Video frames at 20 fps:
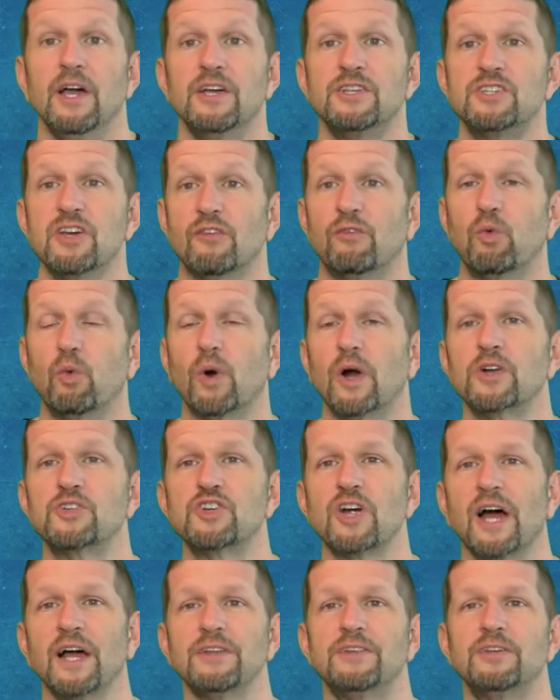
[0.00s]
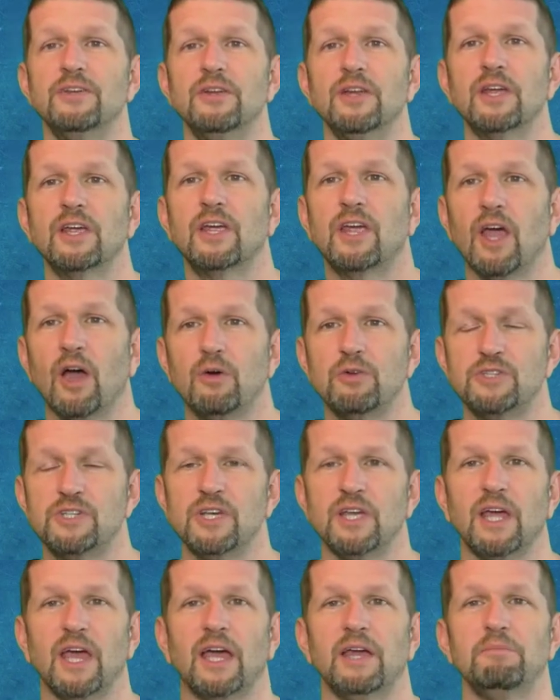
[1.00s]
So if we're trying to
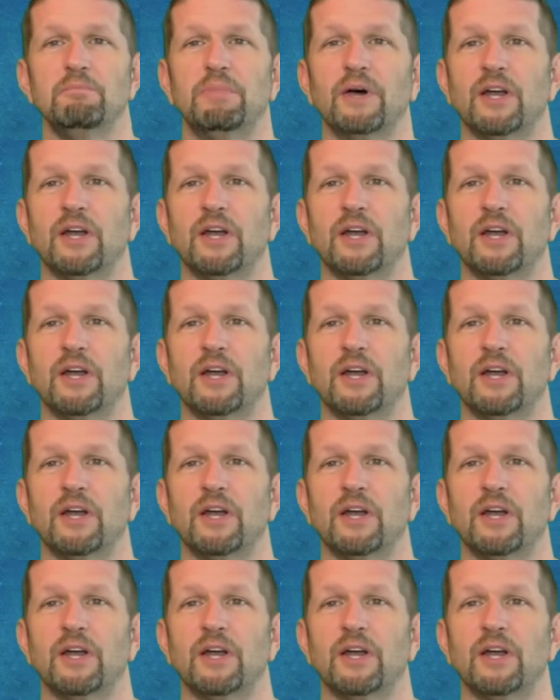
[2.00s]
negotiate